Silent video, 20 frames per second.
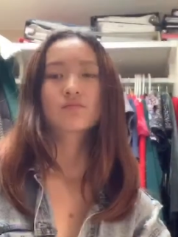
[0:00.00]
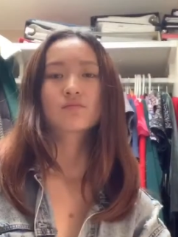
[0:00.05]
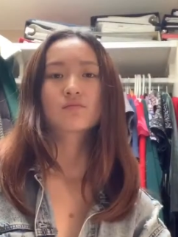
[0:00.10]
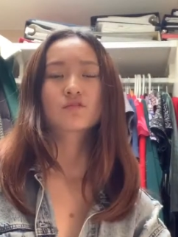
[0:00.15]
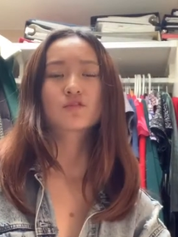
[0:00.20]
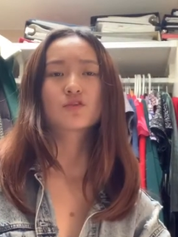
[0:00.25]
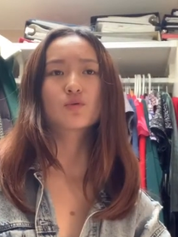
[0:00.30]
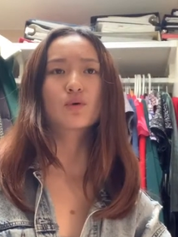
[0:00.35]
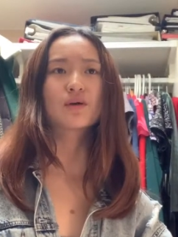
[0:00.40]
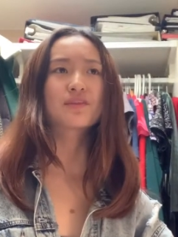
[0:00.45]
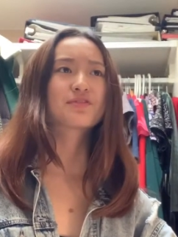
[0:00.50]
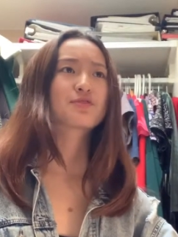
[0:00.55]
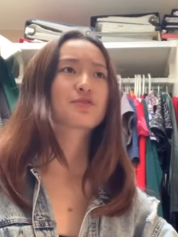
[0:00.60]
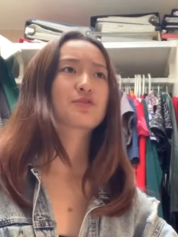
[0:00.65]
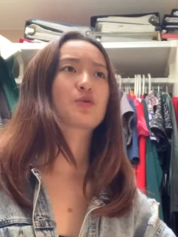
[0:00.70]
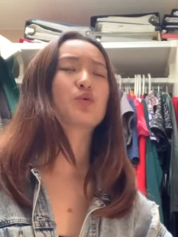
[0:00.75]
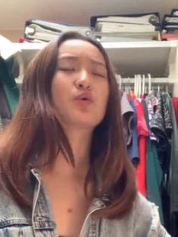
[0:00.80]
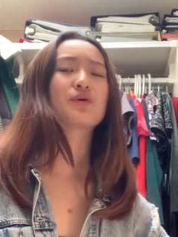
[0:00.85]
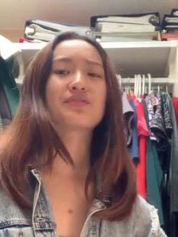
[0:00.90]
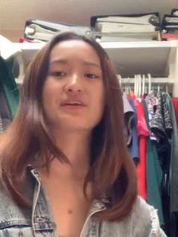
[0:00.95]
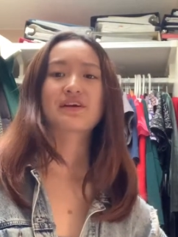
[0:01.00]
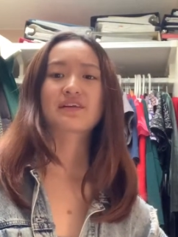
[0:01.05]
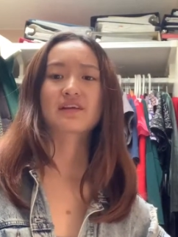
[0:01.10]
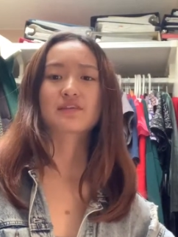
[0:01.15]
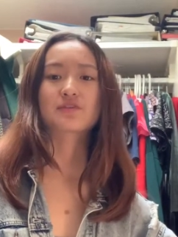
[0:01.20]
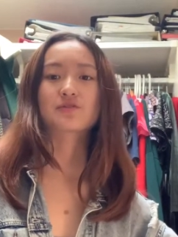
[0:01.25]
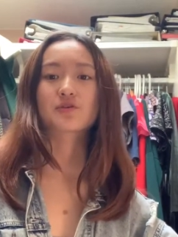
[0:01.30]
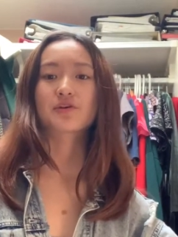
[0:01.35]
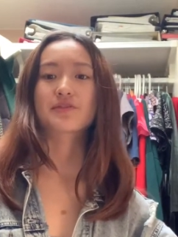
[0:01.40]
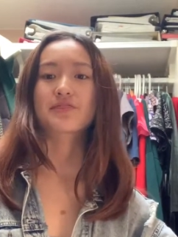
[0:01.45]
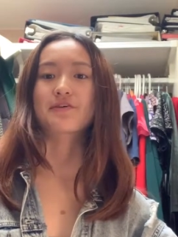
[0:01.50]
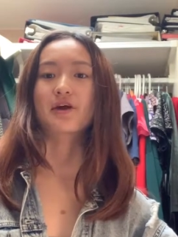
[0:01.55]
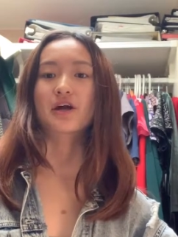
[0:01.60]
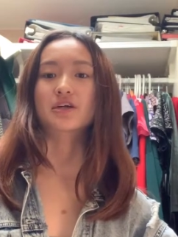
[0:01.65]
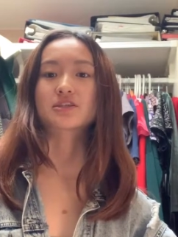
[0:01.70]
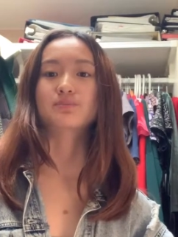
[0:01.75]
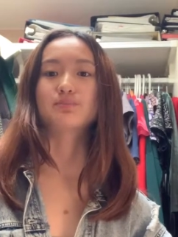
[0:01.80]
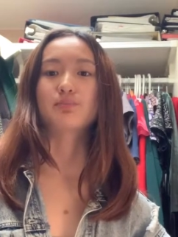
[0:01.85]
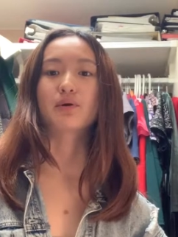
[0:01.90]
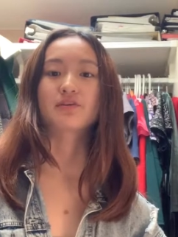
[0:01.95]
So one cool thing that string theory
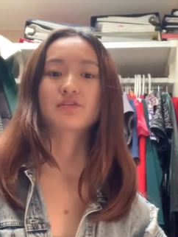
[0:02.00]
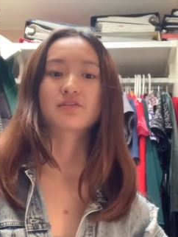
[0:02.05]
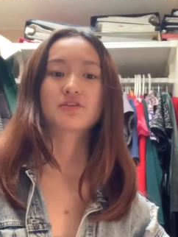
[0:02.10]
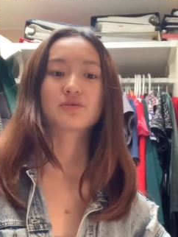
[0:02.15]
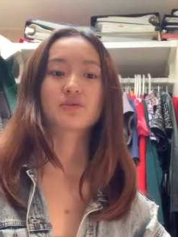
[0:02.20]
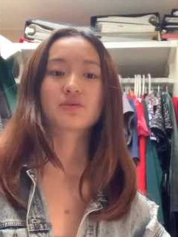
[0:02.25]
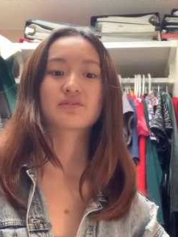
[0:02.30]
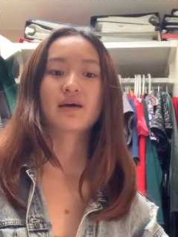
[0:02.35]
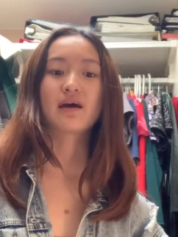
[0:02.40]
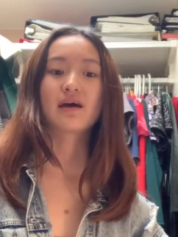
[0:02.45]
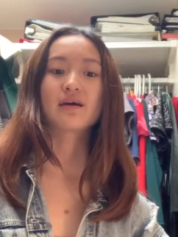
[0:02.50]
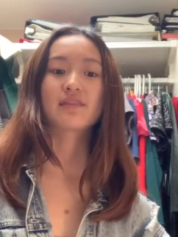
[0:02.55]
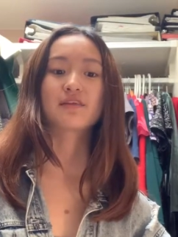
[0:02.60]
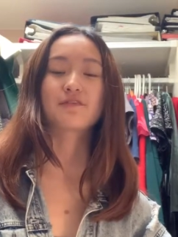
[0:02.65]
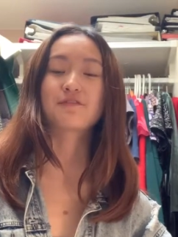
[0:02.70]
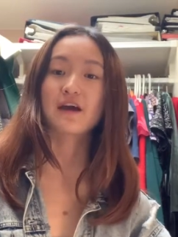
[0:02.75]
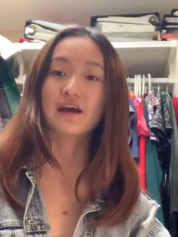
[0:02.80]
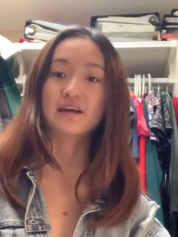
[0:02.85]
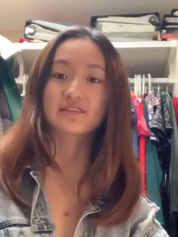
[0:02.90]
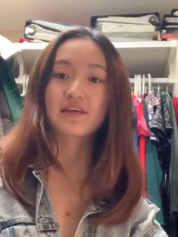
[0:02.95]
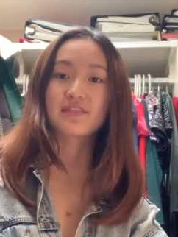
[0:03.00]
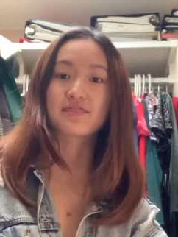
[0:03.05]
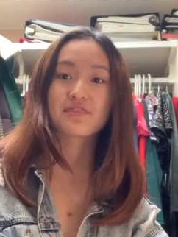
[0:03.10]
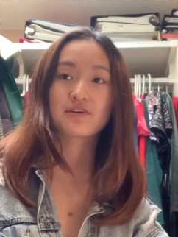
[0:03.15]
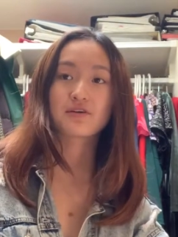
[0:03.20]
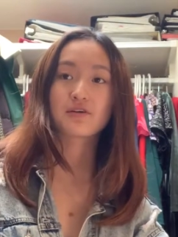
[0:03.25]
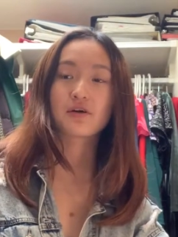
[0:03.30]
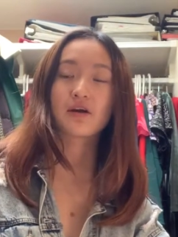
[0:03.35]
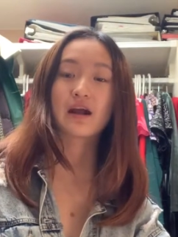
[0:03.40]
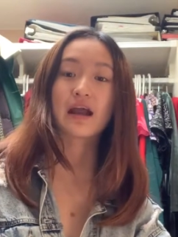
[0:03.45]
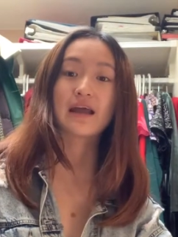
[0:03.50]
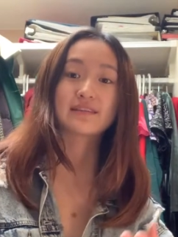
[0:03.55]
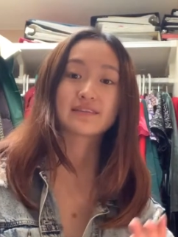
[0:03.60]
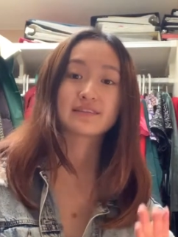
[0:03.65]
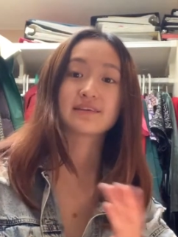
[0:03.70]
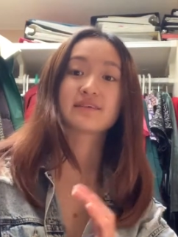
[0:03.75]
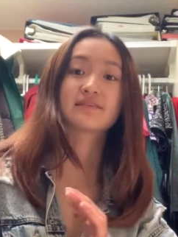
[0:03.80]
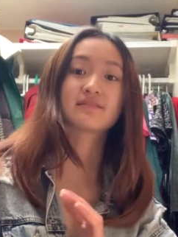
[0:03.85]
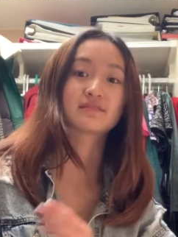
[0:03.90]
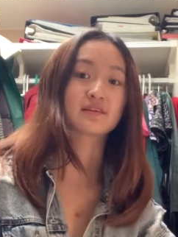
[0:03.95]
actually points to is that the fact that there are at
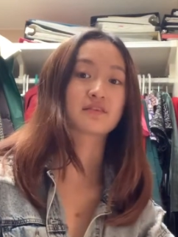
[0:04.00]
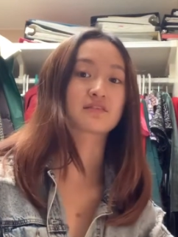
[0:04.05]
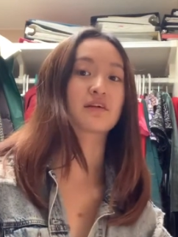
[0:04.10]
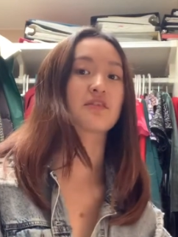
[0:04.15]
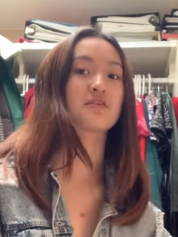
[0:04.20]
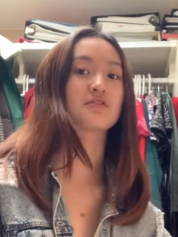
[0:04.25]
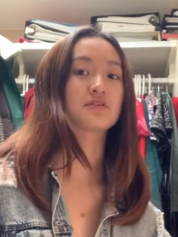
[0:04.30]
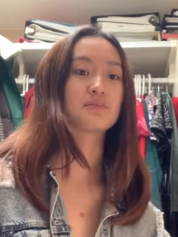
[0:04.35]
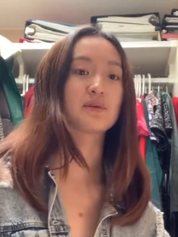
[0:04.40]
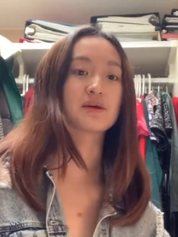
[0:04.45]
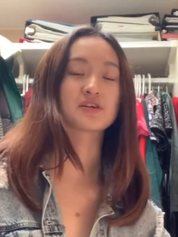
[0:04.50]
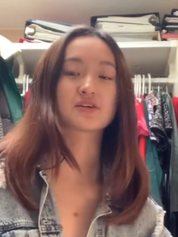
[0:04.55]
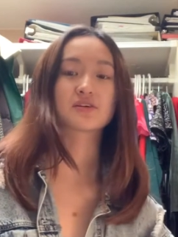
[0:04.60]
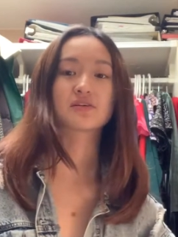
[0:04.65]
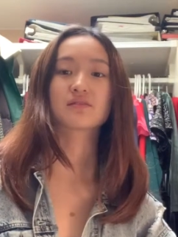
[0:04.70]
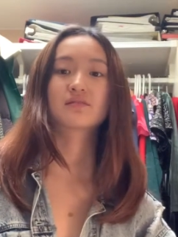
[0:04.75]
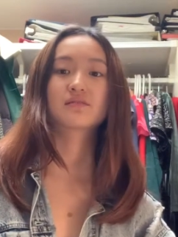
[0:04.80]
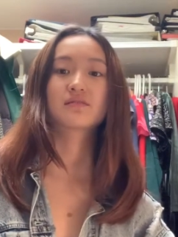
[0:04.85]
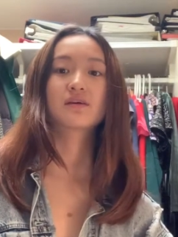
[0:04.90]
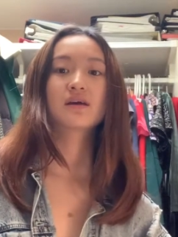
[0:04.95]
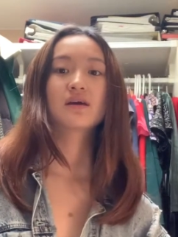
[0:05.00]
least 6 other dimensions.